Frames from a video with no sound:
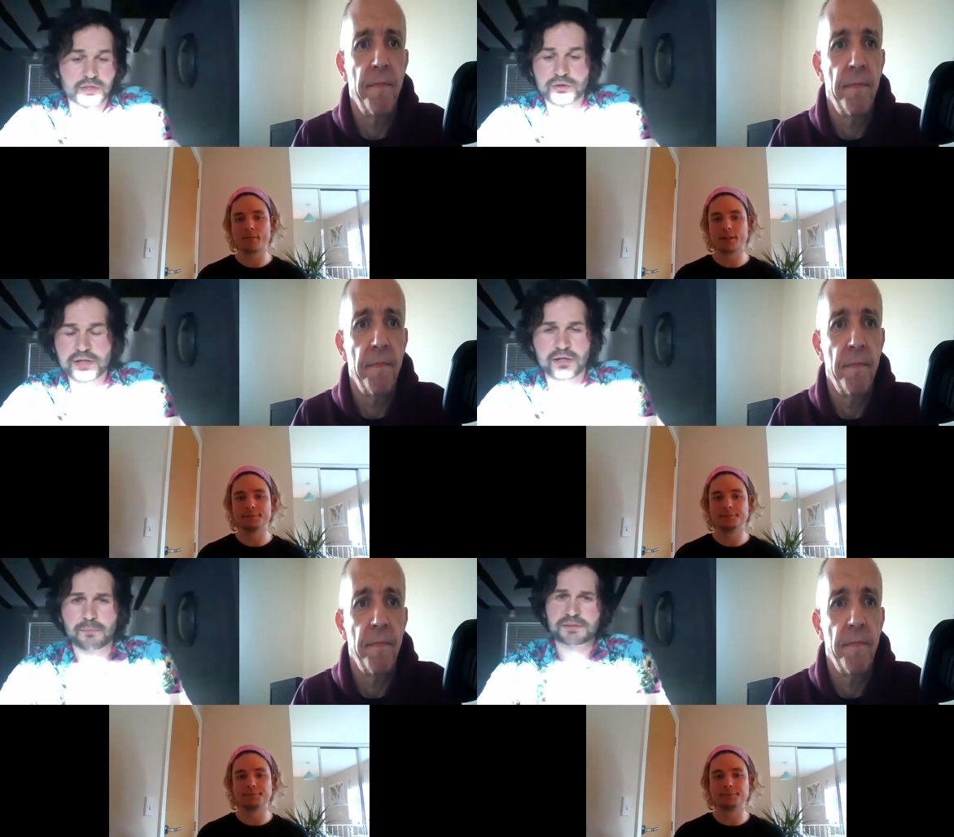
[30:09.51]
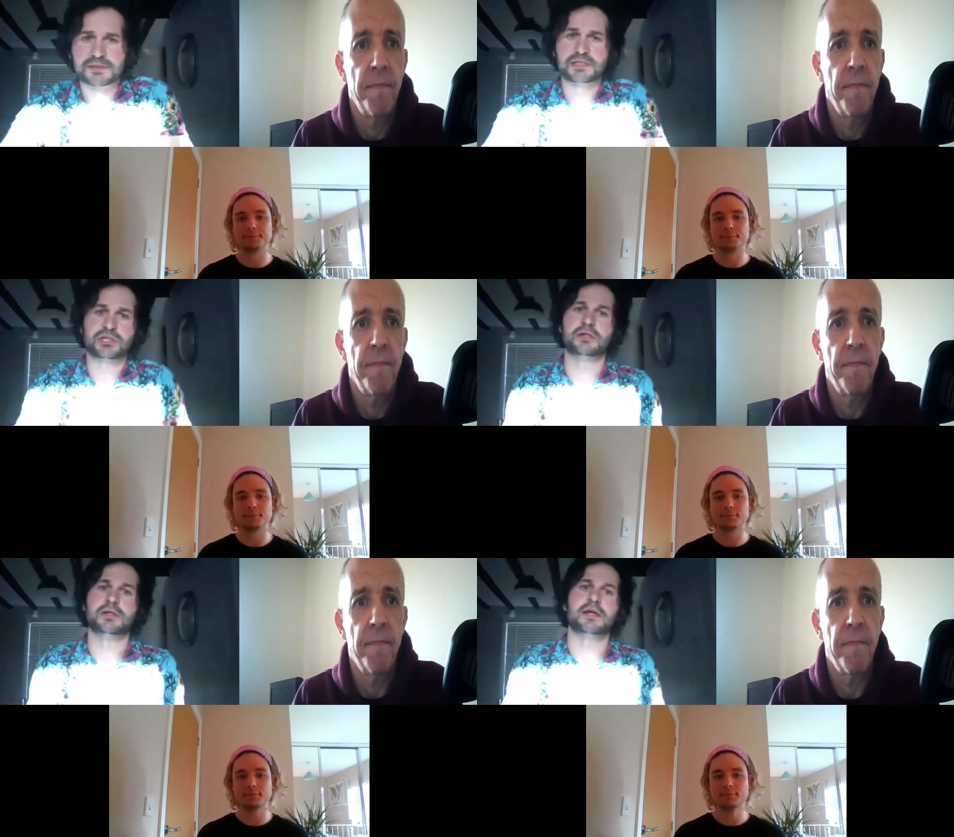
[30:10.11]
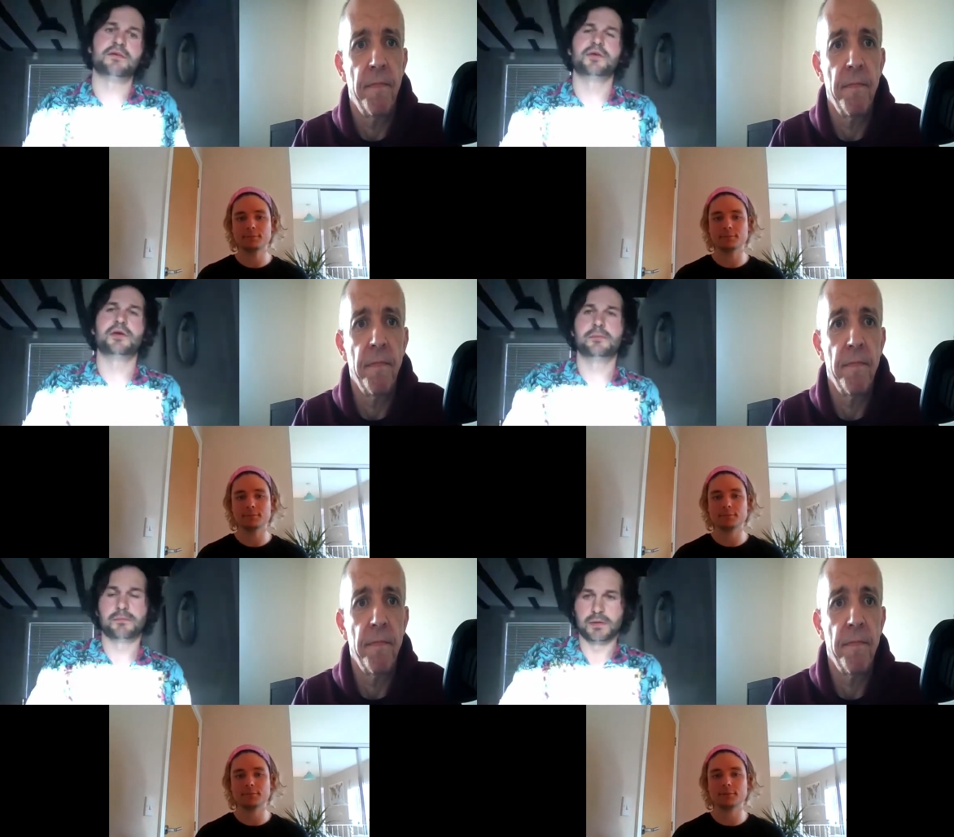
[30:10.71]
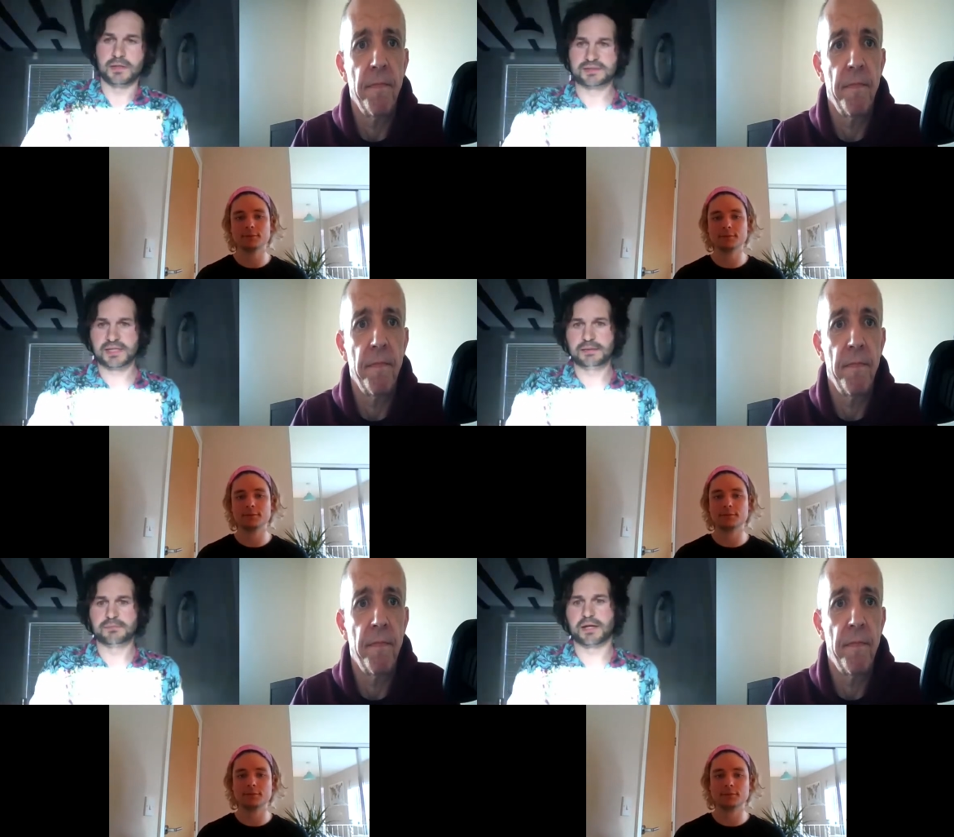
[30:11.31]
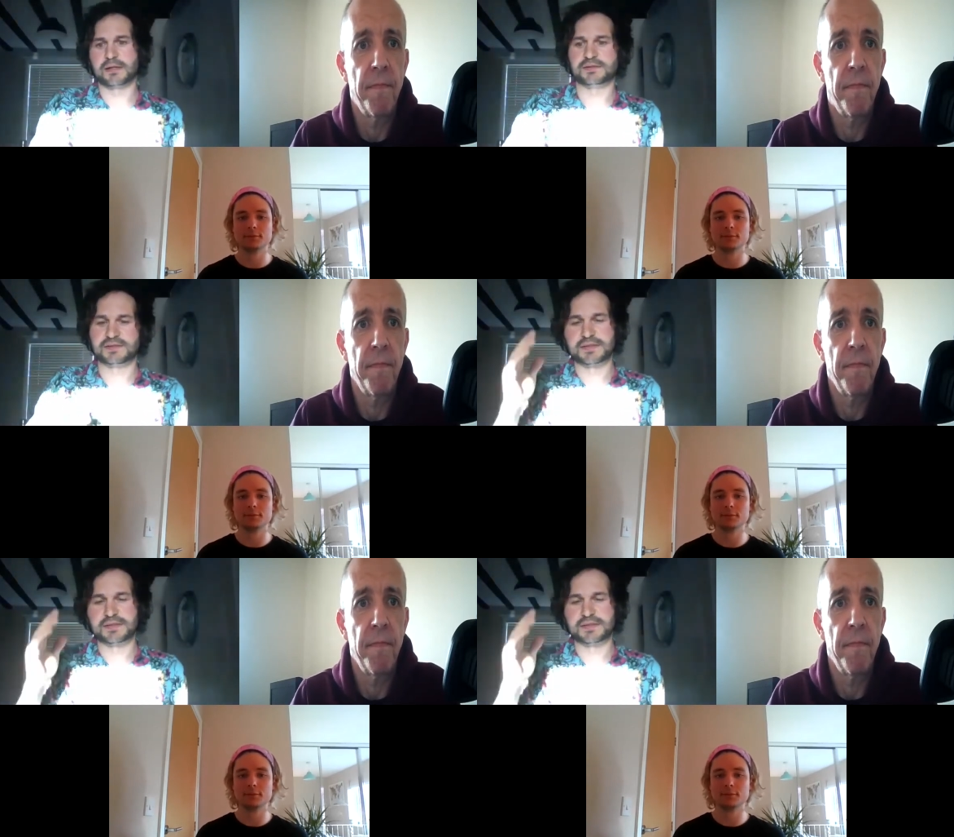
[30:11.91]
Speaker 1: great competition if you're a team that has